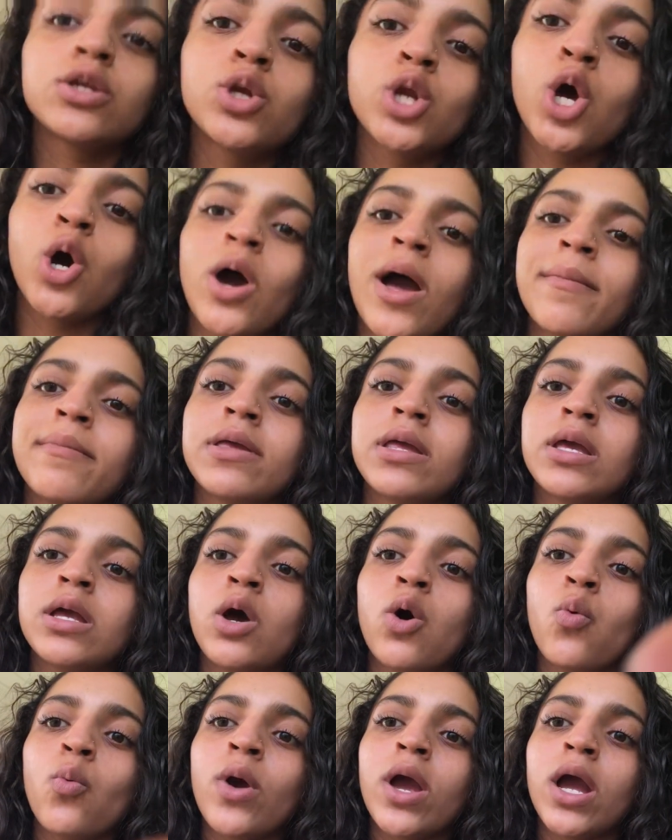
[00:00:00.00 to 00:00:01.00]
You know, I be
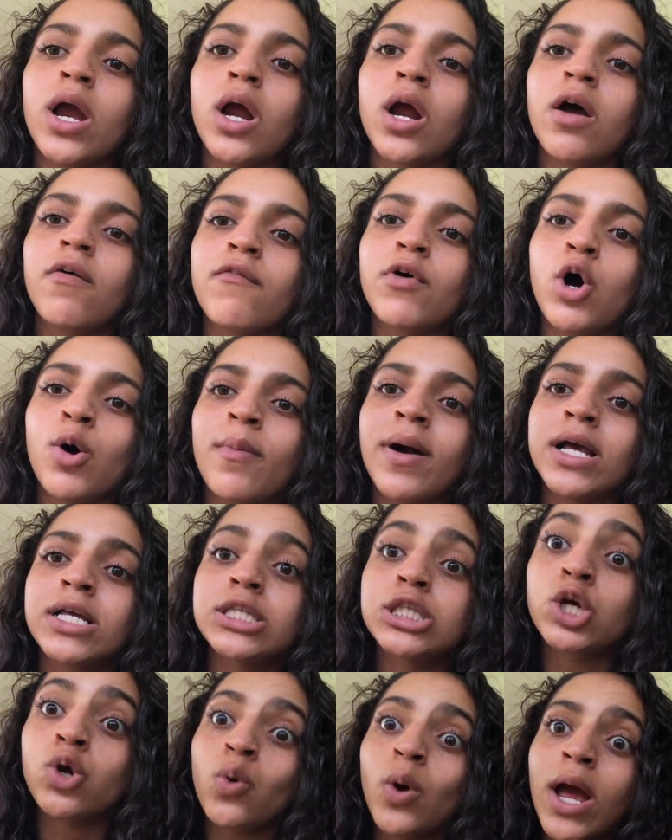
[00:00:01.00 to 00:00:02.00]
aware of all my
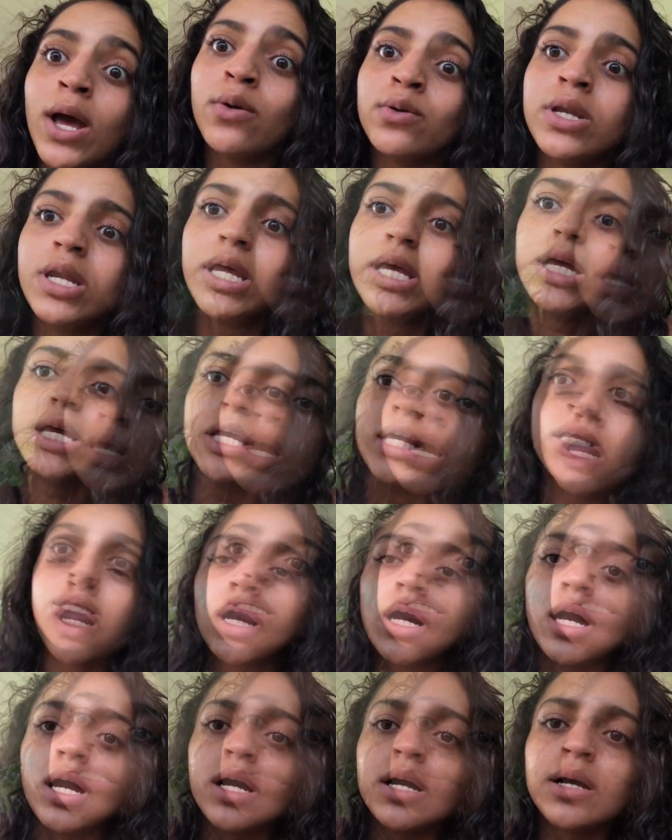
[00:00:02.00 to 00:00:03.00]
surroundings.